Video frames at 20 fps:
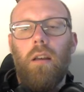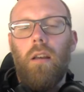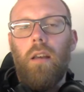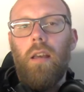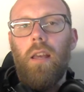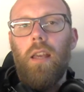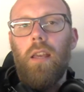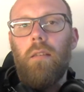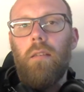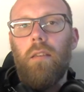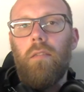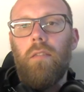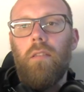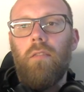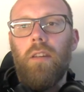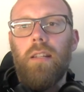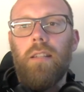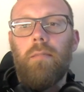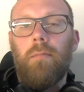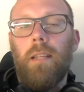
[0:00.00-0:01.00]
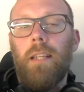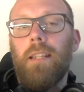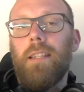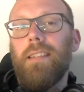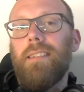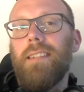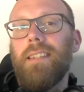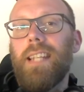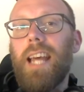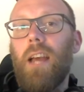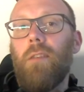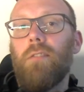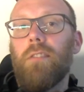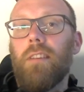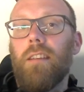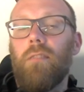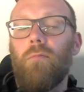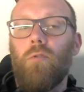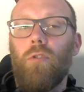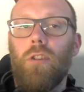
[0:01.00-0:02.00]
If you're ready to play, this is how it's
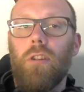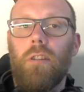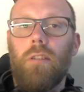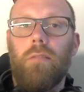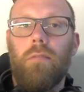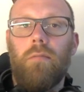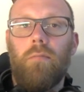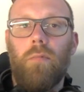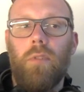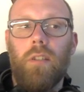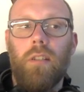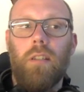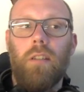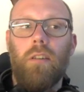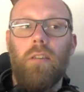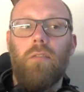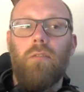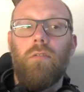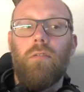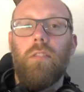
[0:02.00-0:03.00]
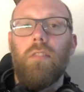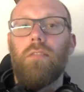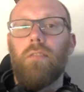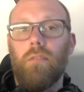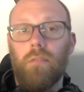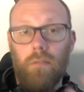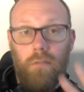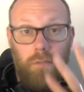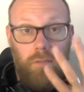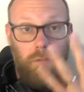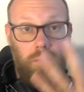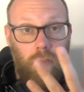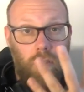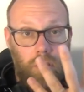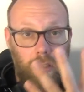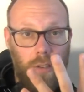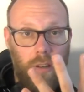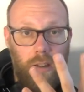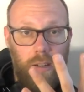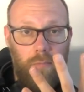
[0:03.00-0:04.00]
going to work. We're going to go through the song 4
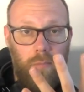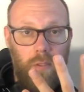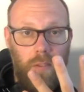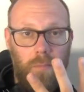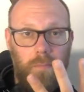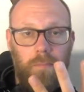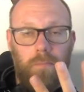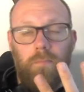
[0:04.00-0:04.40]
times.